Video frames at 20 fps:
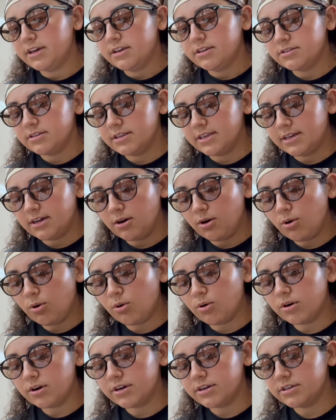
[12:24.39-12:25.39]
So like a
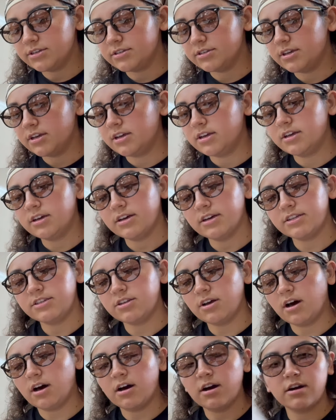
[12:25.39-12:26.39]
horse, a
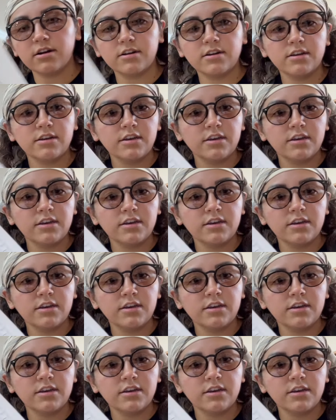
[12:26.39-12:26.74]
dog,